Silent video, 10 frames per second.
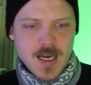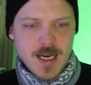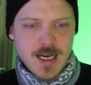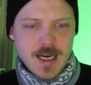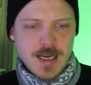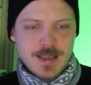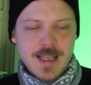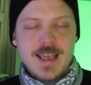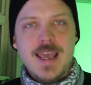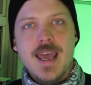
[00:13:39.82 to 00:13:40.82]
Uh,
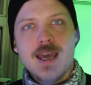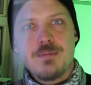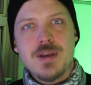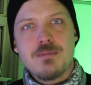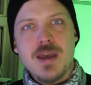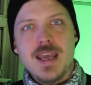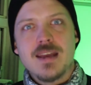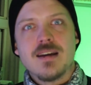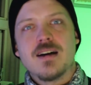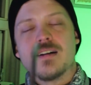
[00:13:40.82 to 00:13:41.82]
they can be
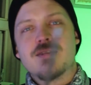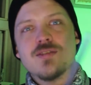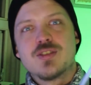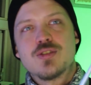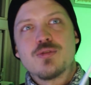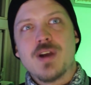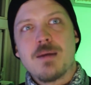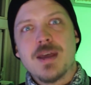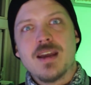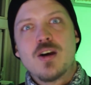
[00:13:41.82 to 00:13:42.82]
made of
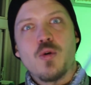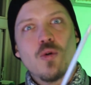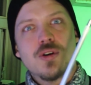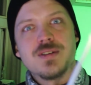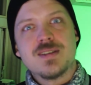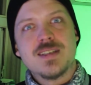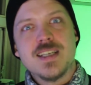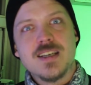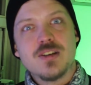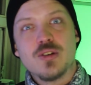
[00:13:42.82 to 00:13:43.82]
ceramic or
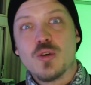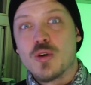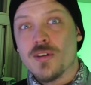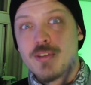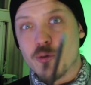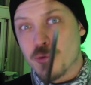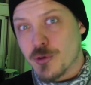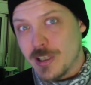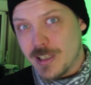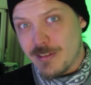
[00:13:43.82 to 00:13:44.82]
steel, or if you
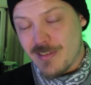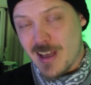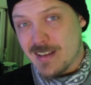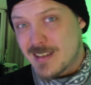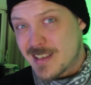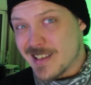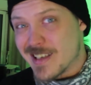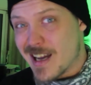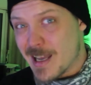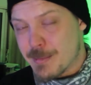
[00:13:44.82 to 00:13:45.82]
really fancy,
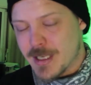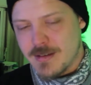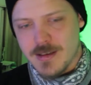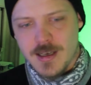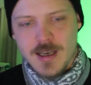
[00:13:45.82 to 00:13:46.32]
diamond.